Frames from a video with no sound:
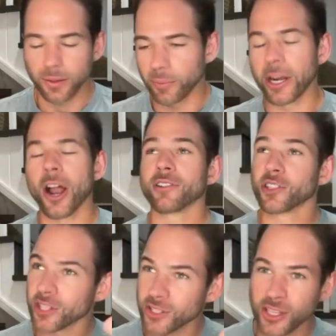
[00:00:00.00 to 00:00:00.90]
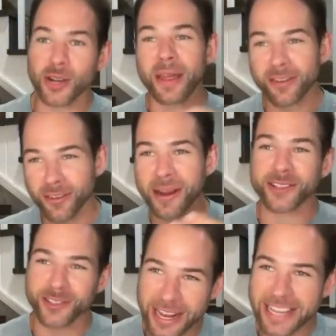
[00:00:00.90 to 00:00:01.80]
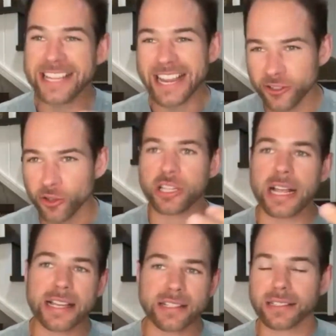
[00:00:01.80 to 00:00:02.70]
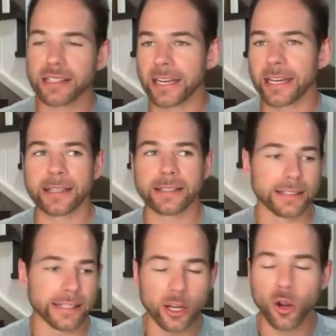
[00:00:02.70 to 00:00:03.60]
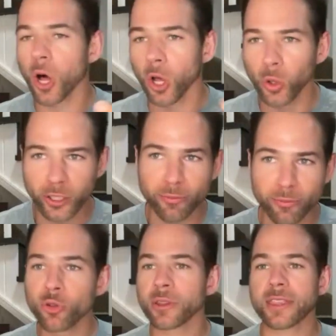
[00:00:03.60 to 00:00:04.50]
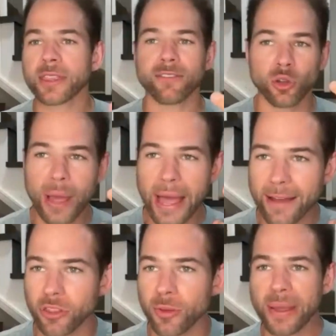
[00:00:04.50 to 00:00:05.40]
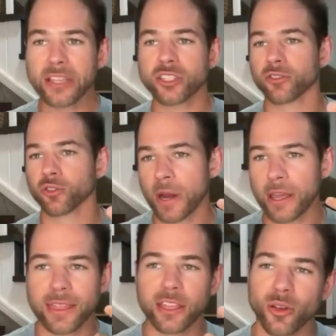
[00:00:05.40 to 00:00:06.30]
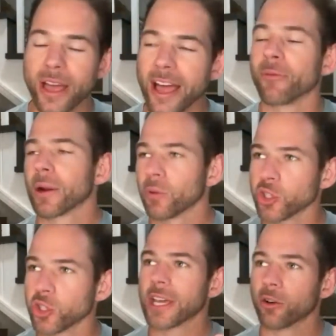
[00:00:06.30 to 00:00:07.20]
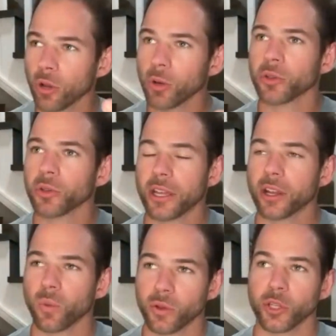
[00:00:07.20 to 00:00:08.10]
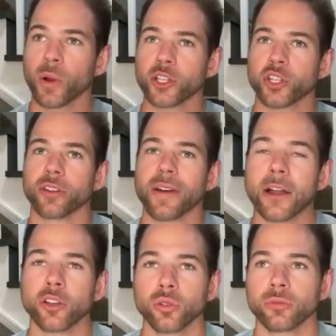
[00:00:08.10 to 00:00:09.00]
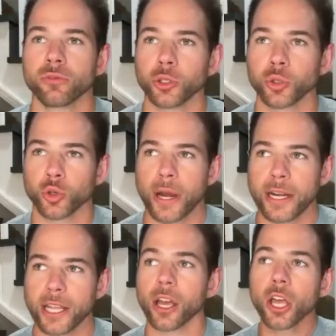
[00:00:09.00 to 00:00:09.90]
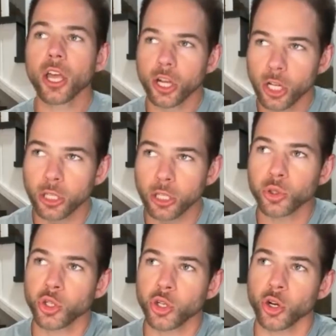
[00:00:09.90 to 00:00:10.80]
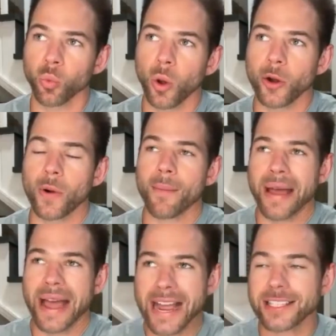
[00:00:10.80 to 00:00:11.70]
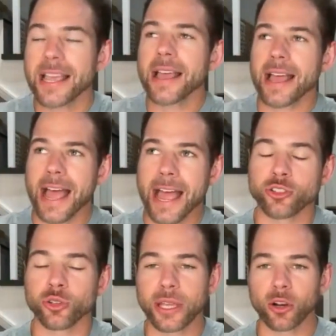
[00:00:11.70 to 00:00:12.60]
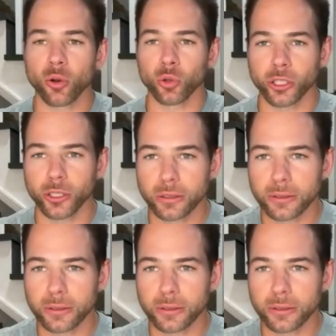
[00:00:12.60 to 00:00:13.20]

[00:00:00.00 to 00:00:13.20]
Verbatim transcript: And obviously, it's going to depend from exercise to exercise and and the quality of movement that you have and the base of strength that you have. But I want you to kind of run with it with the question of how do you view training close to your one rep max as you get older.